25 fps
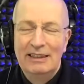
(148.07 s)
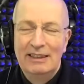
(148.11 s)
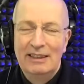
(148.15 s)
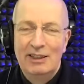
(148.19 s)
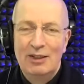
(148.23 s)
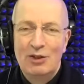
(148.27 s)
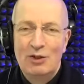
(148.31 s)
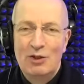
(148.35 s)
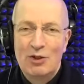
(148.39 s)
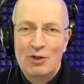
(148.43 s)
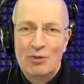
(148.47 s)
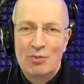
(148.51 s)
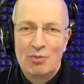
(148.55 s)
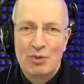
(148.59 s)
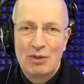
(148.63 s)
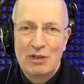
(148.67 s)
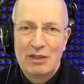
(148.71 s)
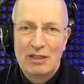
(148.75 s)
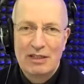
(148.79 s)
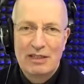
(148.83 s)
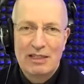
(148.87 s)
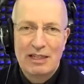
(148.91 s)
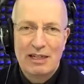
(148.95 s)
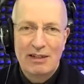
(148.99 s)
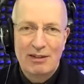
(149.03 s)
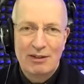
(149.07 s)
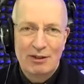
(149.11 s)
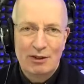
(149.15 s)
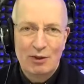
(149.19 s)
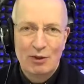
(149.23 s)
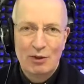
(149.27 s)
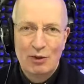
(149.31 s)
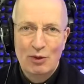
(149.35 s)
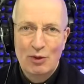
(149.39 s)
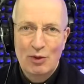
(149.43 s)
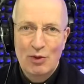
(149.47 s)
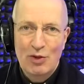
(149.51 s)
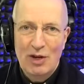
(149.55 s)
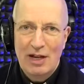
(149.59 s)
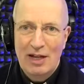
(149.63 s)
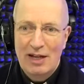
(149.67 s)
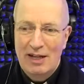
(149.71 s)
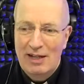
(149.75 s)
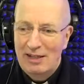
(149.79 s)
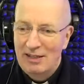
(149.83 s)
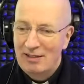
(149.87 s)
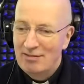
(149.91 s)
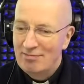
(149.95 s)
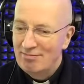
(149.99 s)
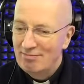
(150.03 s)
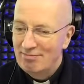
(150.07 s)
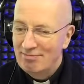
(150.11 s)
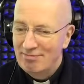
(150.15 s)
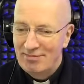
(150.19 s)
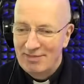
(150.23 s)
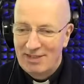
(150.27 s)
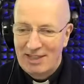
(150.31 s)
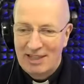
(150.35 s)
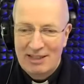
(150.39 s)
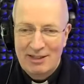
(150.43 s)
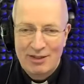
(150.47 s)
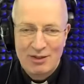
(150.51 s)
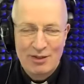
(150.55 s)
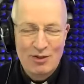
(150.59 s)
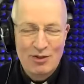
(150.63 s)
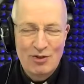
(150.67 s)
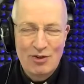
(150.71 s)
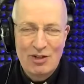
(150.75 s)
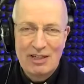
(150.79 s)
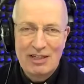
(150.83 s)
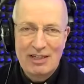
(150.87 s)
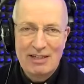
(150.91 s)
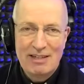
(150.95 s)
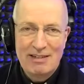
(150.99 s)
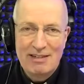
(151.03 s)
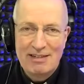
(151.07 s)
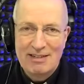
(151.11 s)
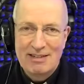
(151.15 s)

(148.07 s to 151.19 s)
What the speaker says: you just put in the error code and it takes you straight there.